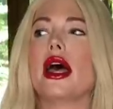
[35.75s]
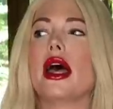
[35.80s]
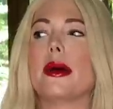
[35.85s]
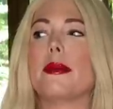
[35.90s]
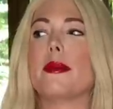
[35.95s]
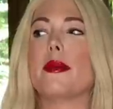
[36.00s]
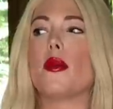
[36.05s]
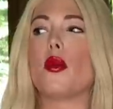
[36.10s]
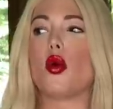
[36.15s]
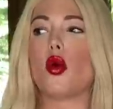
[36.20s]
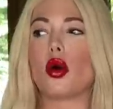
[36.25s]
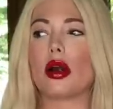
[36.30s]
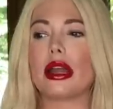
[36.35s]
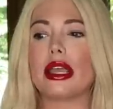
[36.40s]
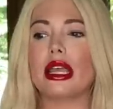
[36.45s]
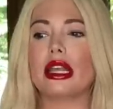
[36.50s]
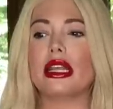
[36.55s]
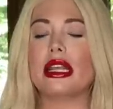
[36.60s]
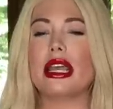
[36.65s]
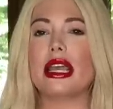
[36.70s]

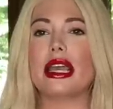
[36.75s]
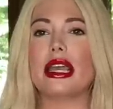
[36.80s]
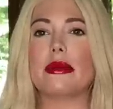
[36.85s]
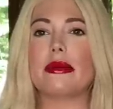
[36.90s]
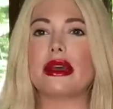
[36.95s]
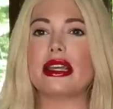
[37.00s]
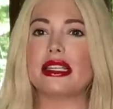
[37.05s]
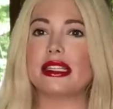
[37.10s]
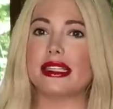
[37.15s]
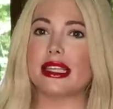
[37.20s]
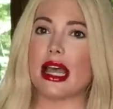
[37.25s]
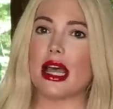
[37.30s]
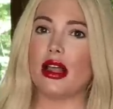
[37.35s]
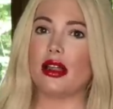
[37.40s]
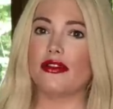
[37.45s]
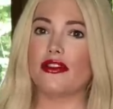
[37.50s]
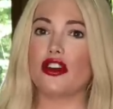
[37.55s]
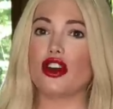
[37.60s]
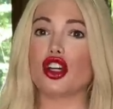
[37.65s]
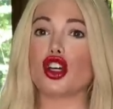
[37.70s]
Morgan and
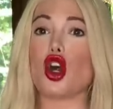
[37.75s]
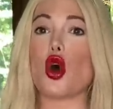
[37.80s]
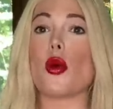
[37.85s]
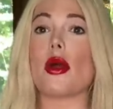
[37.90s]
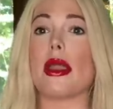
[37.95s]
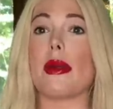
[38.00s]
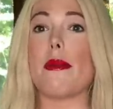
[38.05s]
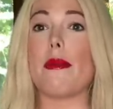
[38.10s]
myself going